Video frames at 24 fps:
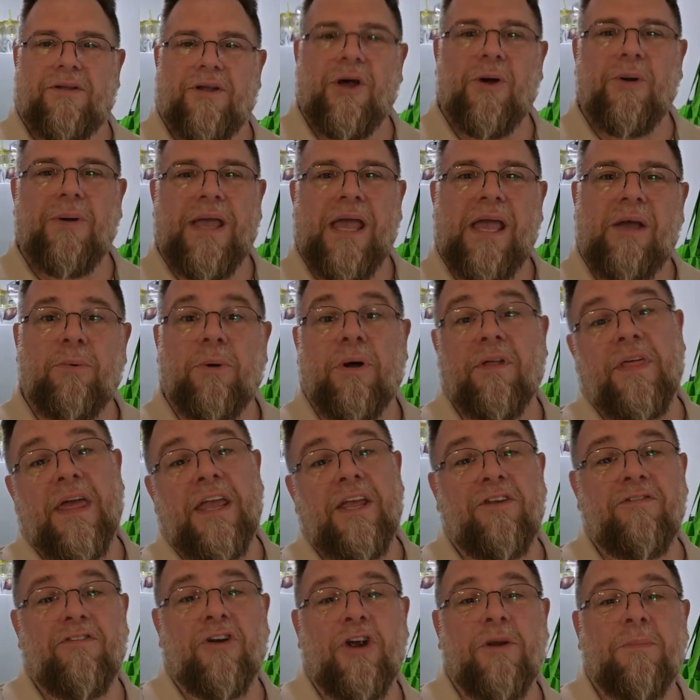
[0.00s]
Okay, well,
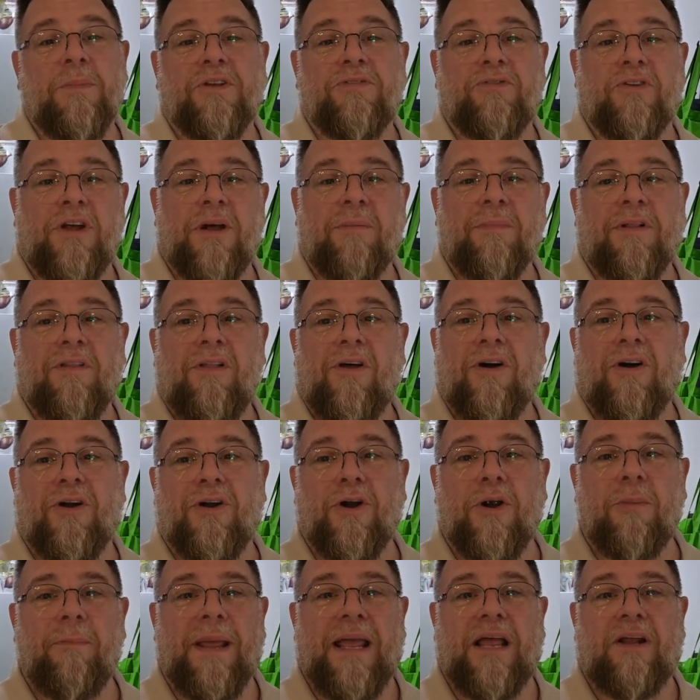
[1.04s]
thank you very much for coming along on
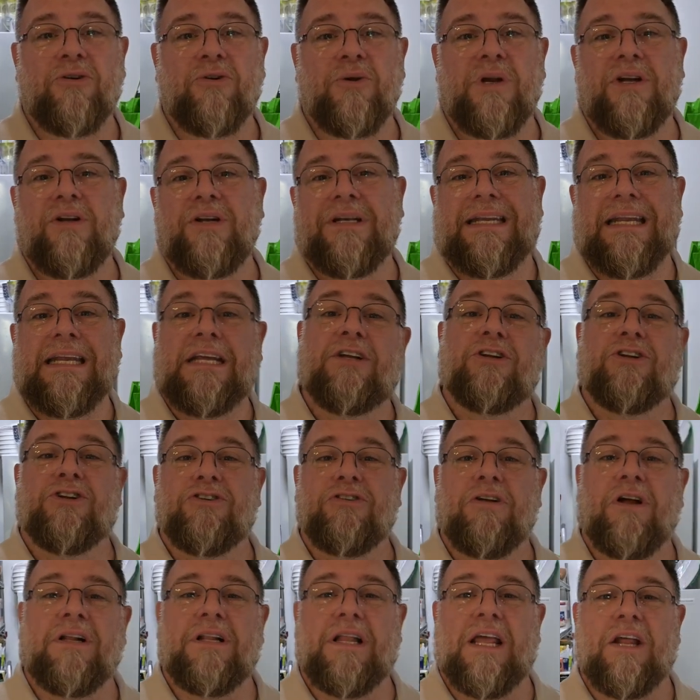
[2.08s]
our pantry
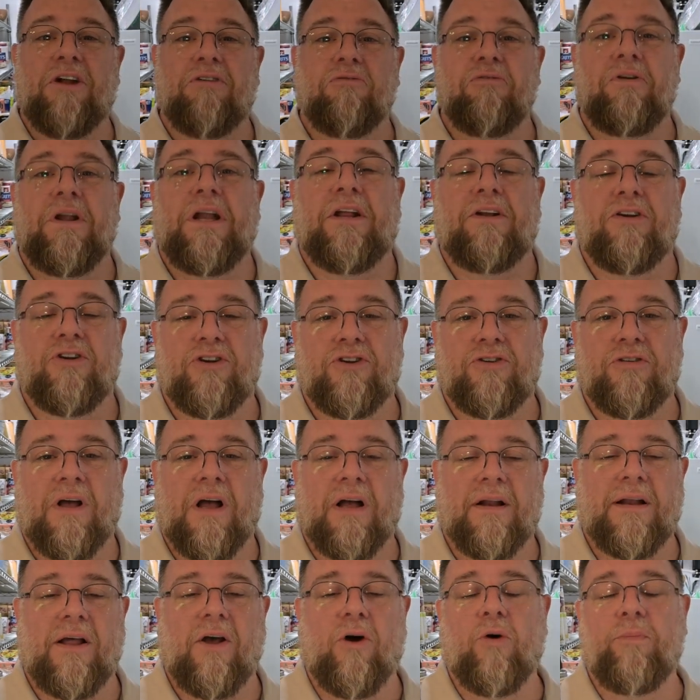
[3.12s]
deconstruct and
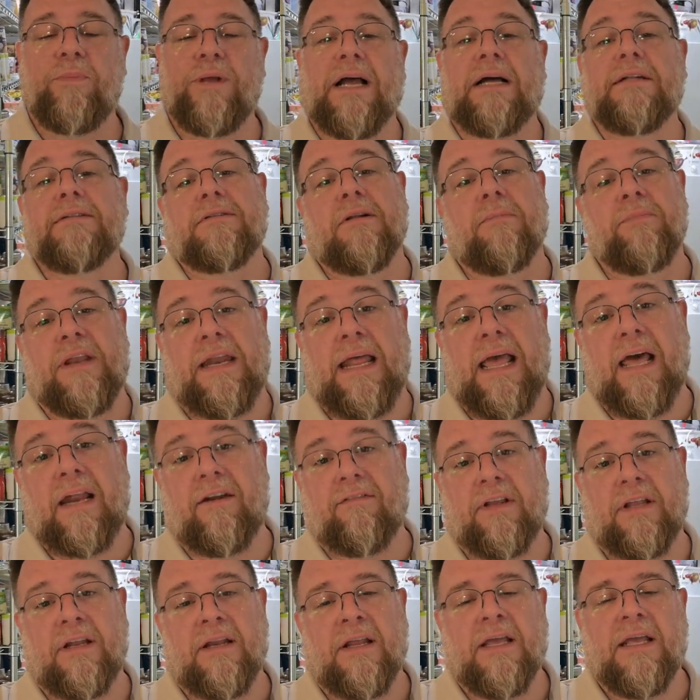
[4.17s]
reconstruct. I hope you got something out
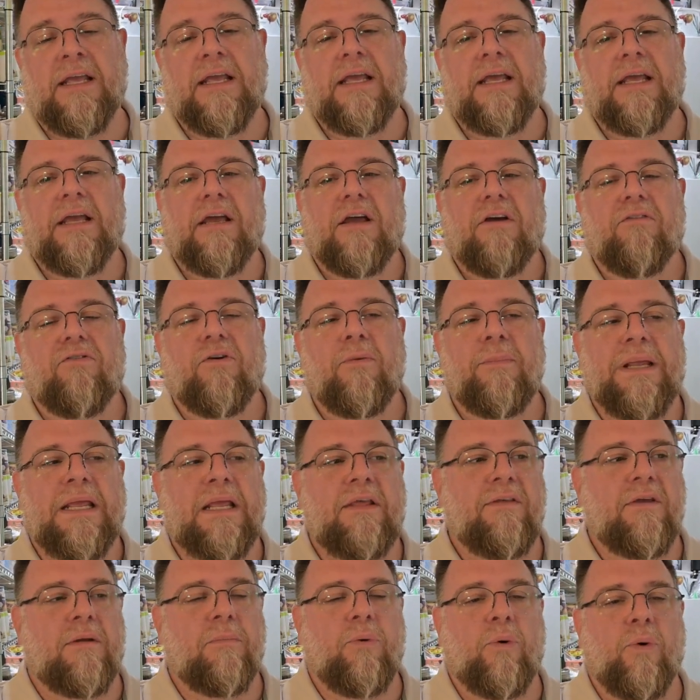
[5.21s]
of it. For me,
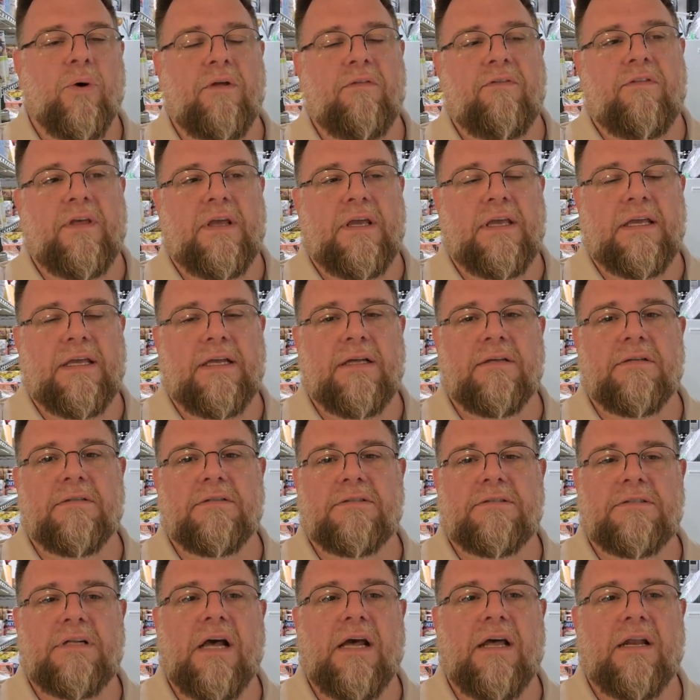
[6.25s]
the important thing
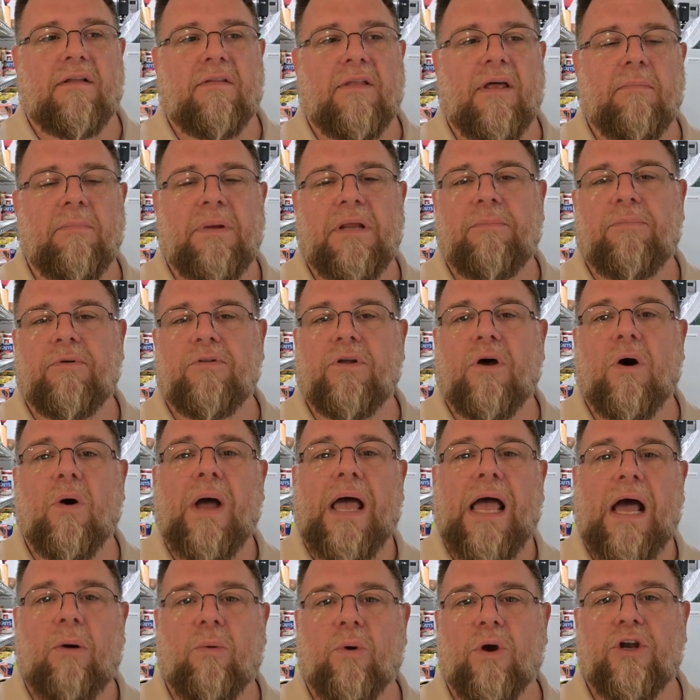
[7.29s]
is kind of let people know
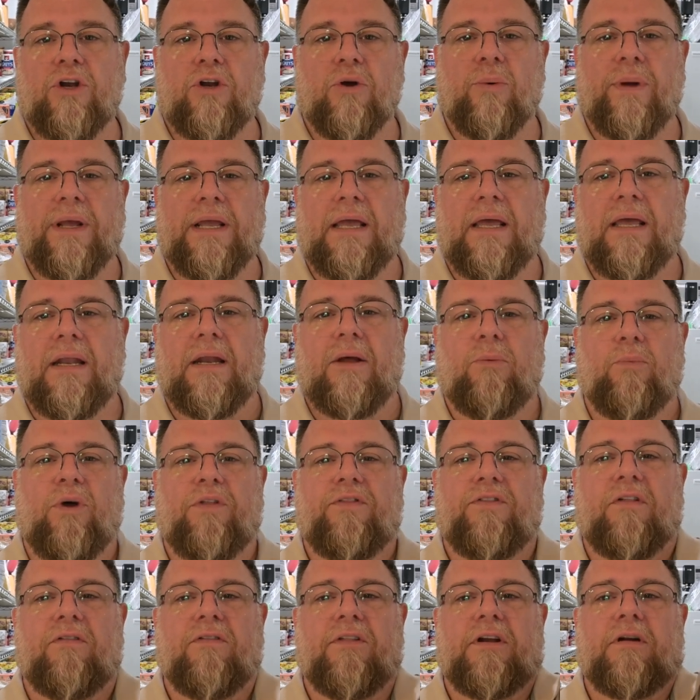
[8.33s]
how we're doing it
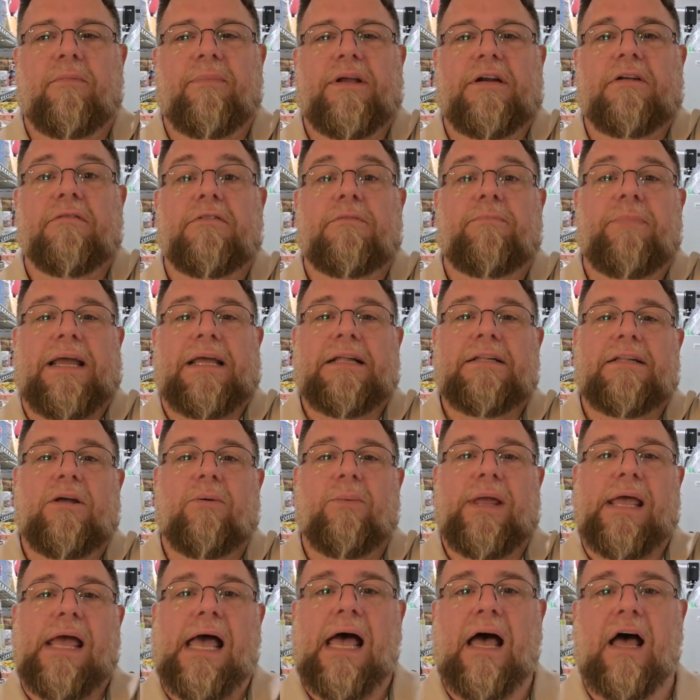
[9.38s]
with the little bit of space that
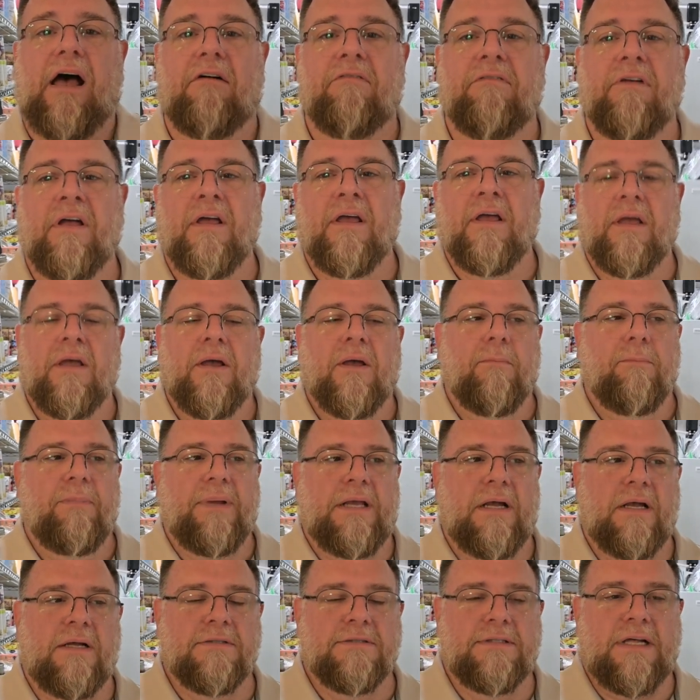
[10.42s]
we have
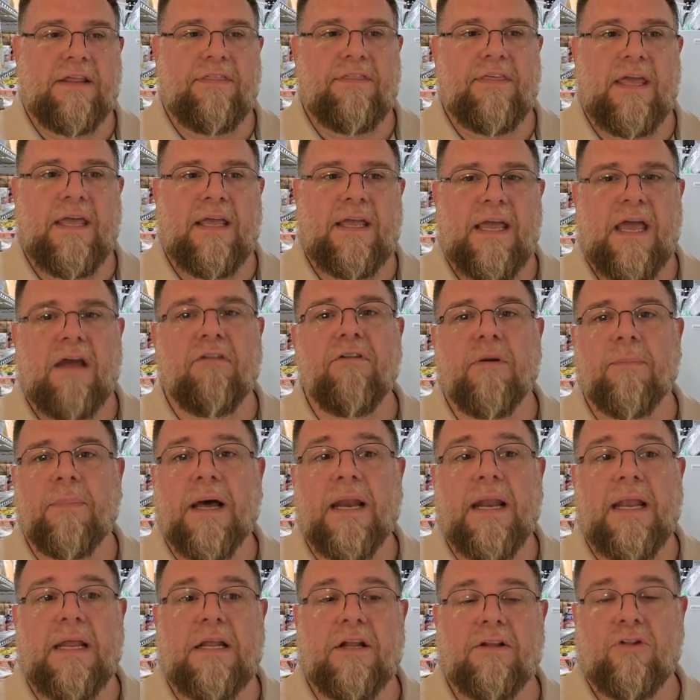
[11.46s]
because I think
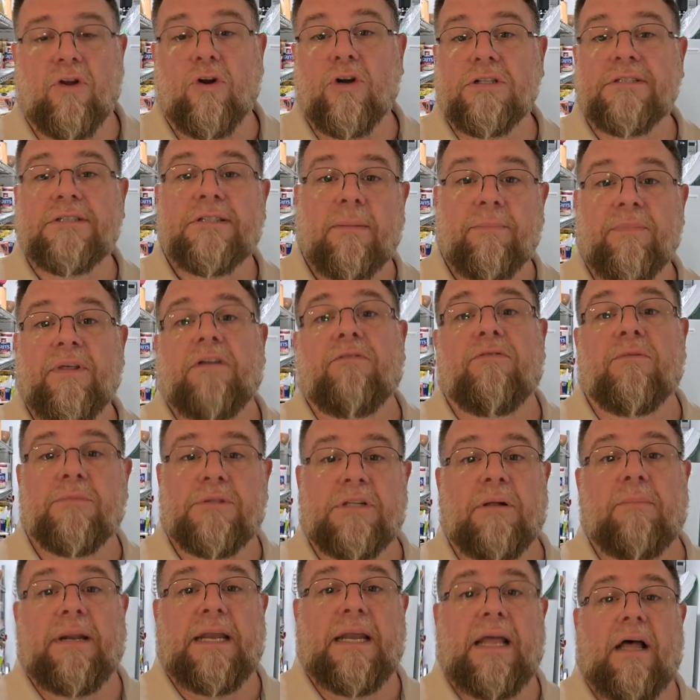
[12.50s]
everybody can learn something from
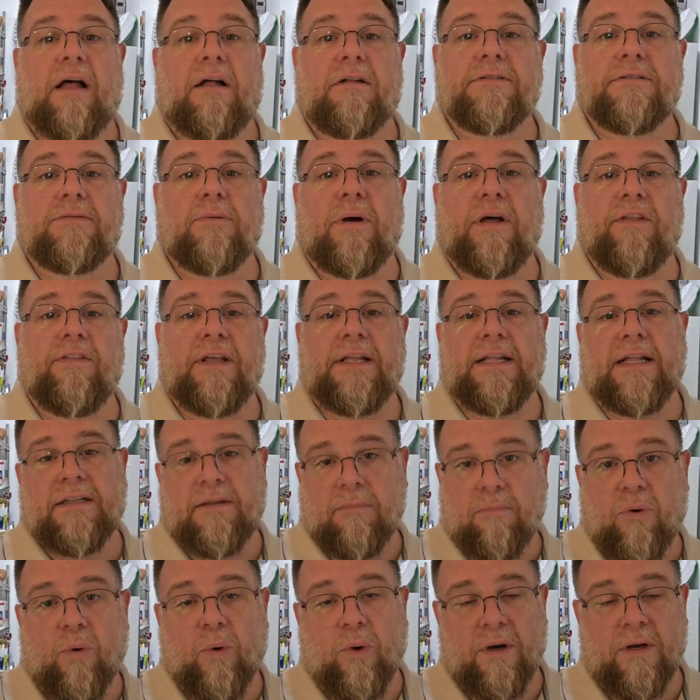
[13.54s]
somebody else, so I think that's
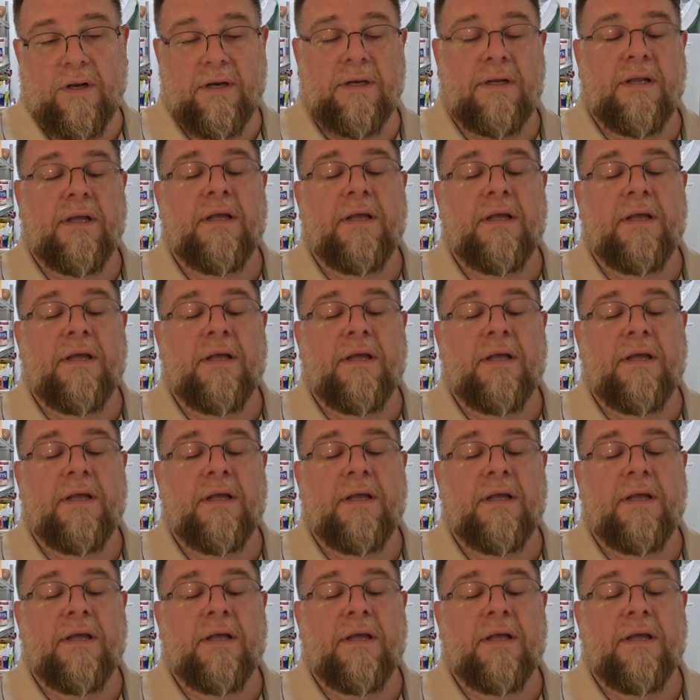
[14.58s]
important.